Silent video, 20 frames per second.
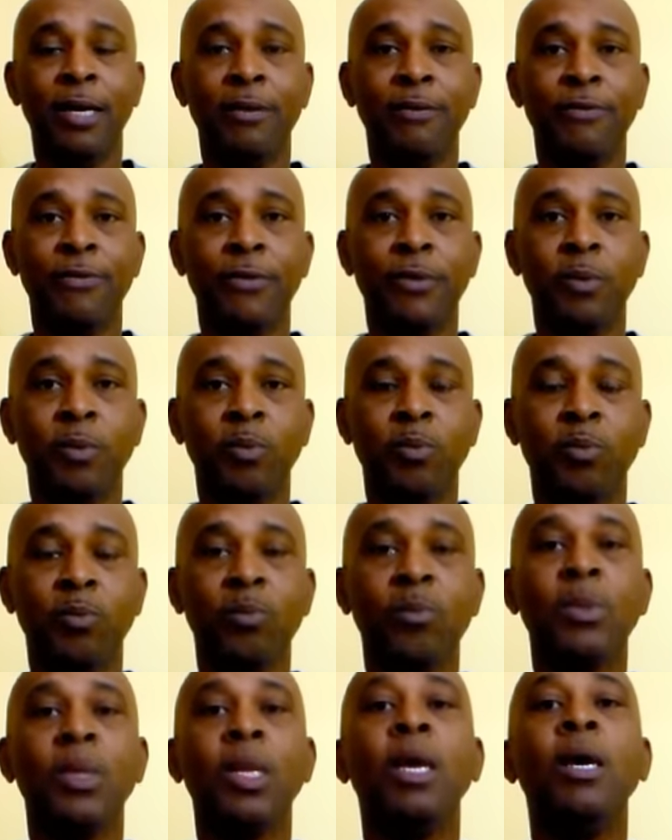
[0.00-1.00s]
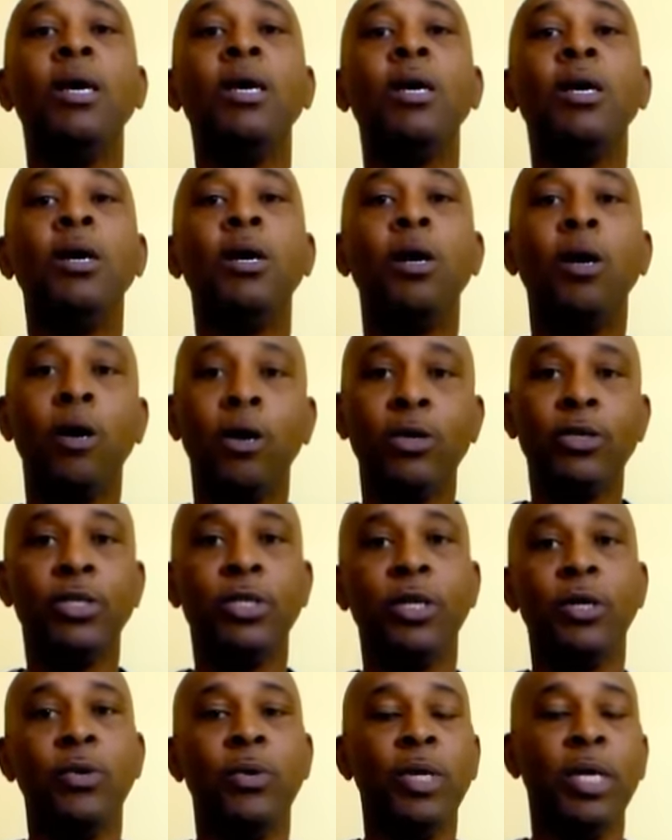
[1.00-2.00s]
life.
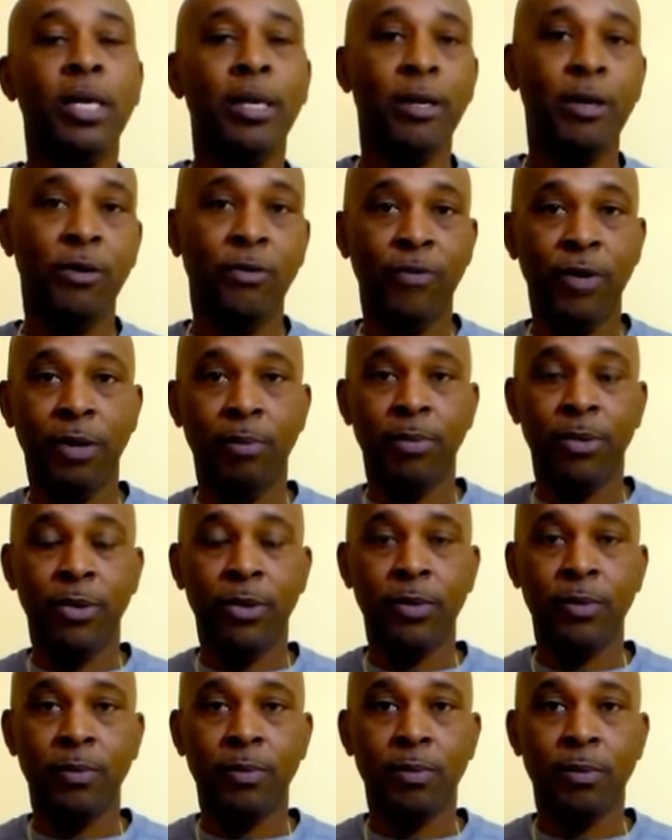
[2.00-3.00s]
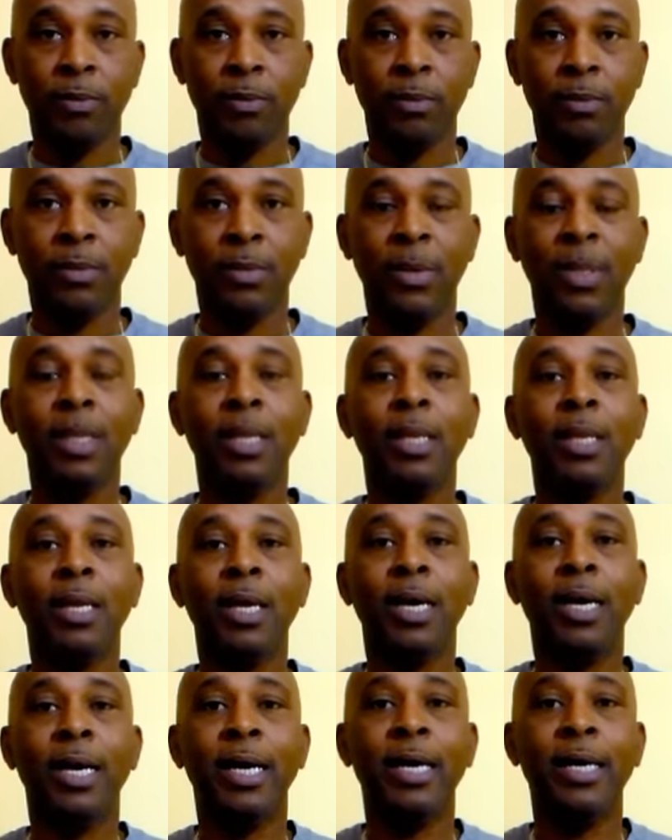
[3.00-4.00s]
Also, in November,
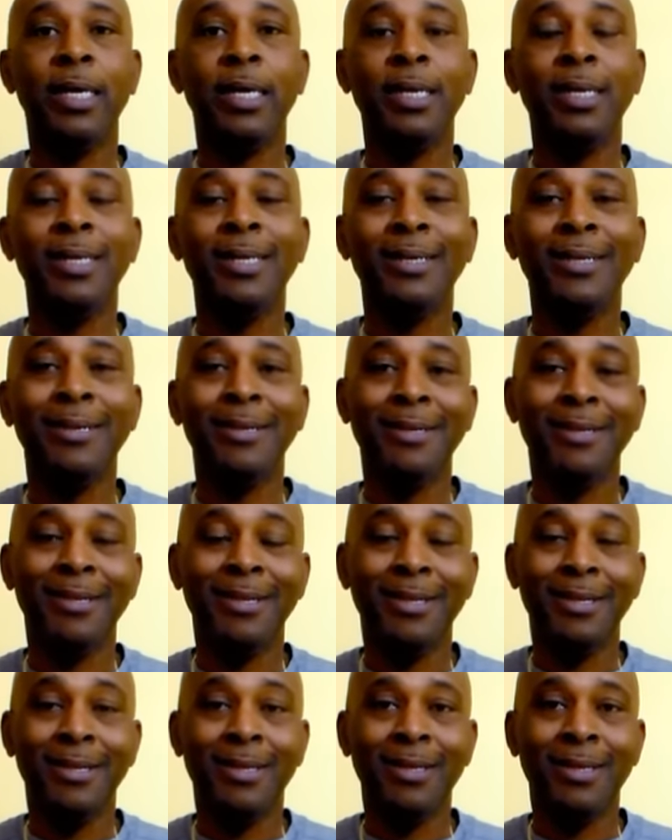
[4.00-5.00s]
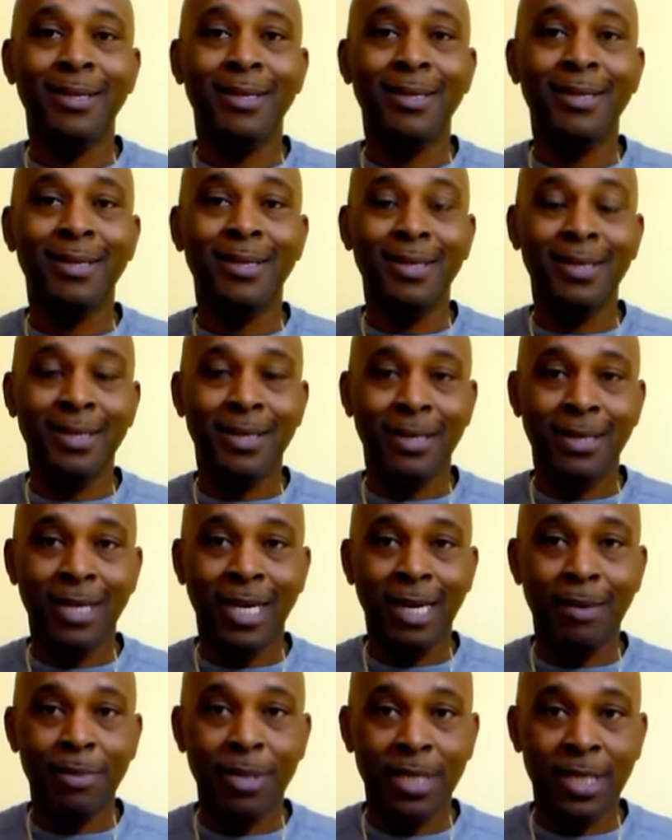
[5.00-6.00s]
I
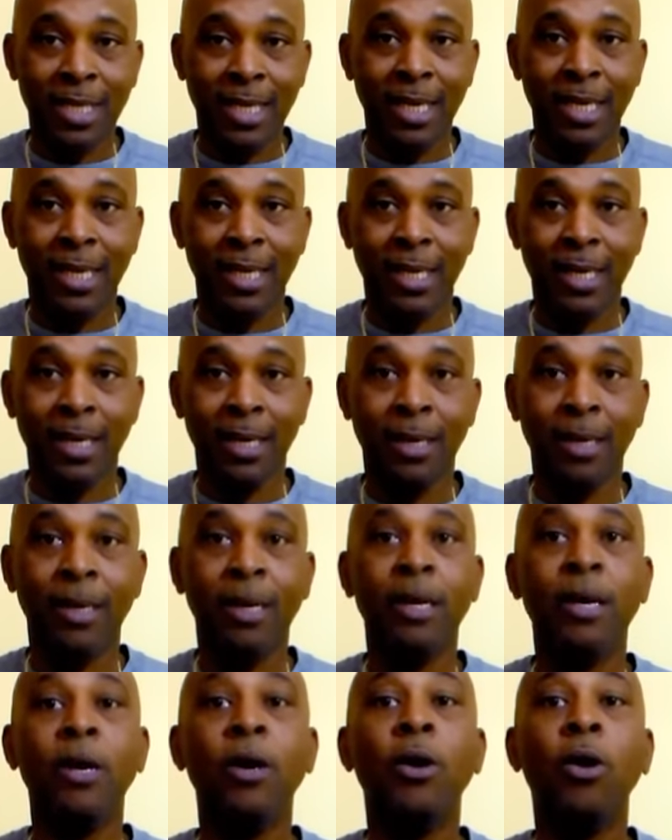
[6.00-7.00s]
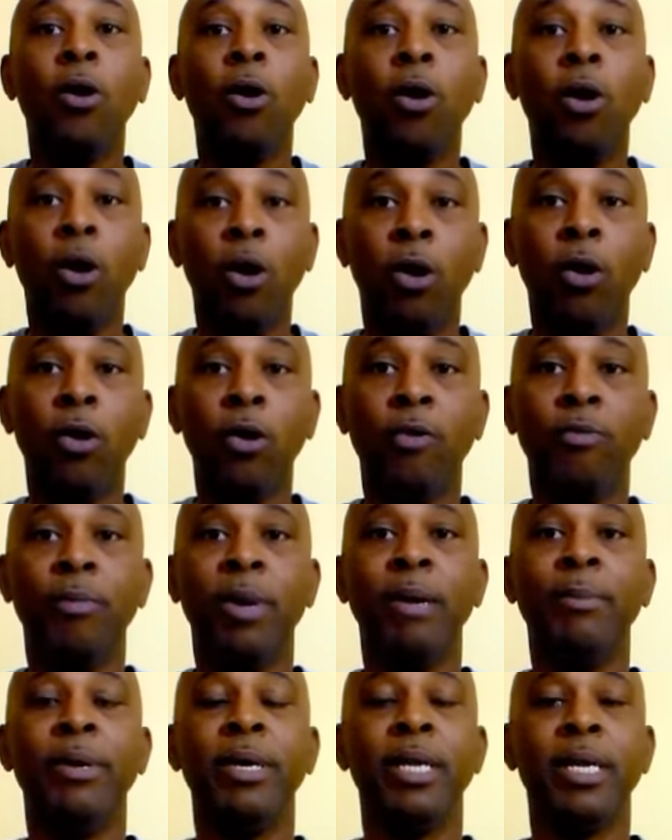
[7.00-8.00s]
stopped taking all of
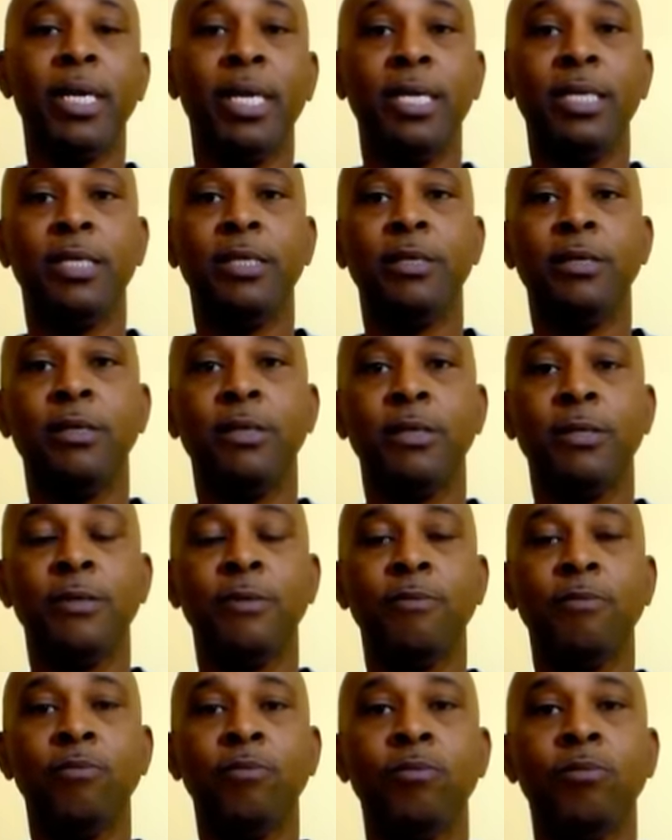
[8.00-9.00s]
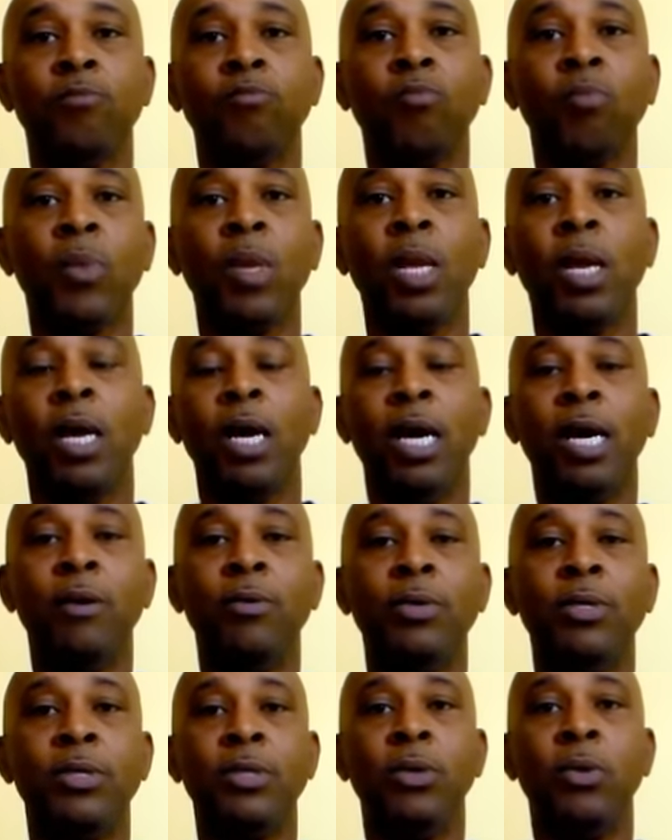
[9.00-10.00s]
my medications.
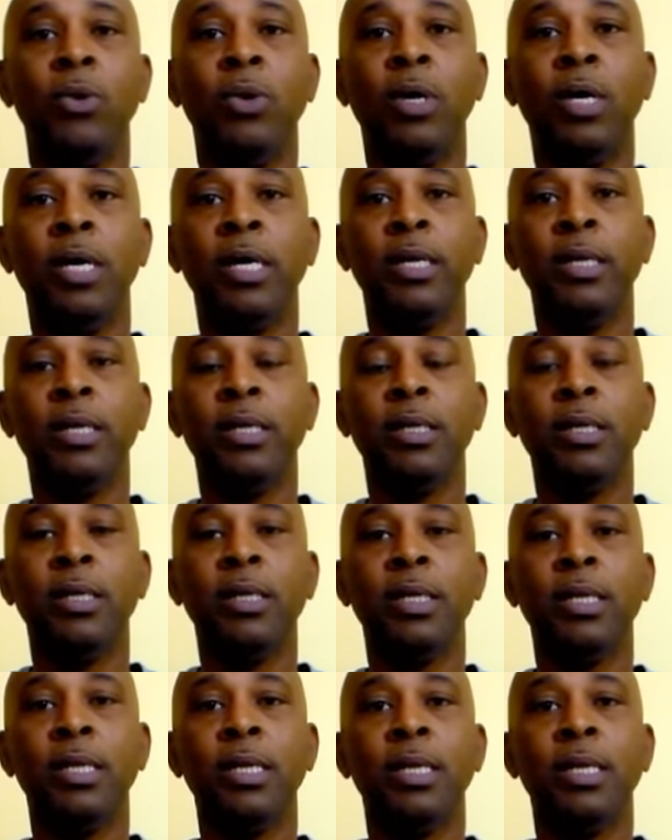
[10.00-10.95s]
I was on